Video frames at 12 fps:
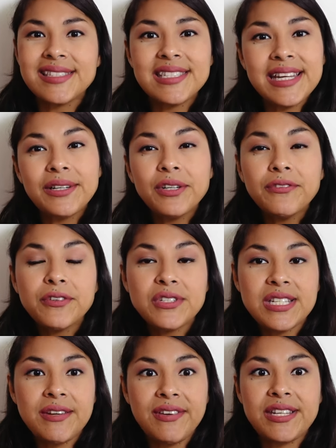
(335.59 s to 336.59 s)
it's standard for
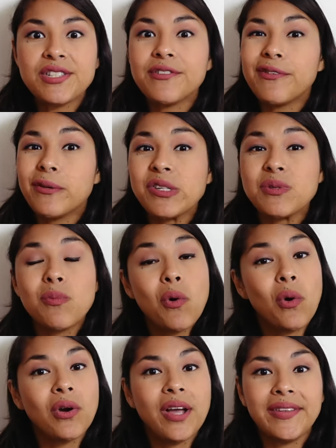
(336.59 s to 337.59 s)
CVs to focus
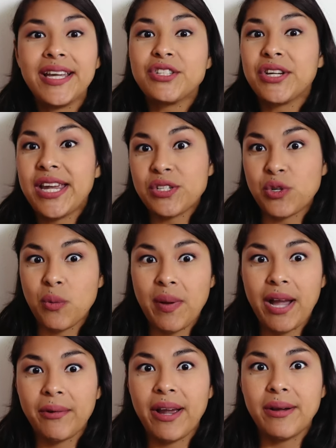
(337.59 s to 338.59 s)
more on the educational
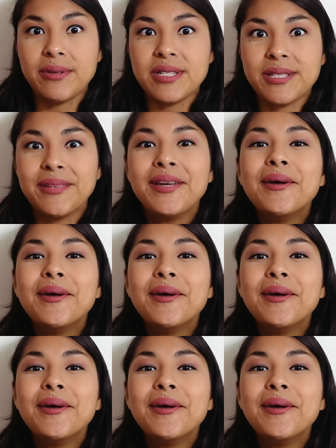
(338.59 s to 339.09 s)
background.